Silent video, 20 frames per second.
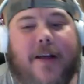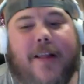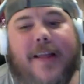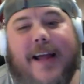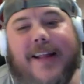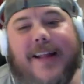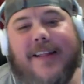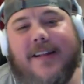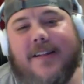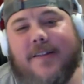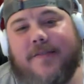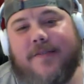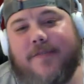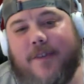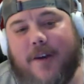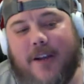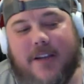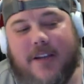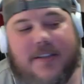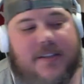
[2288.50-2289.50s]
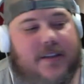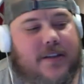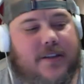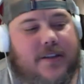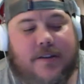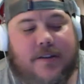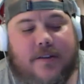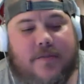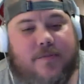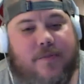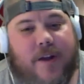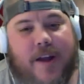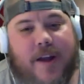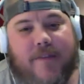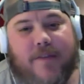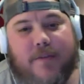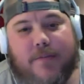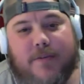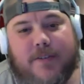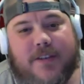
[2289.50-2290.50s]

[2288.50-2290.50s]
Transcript: I think the funniest thing is whenever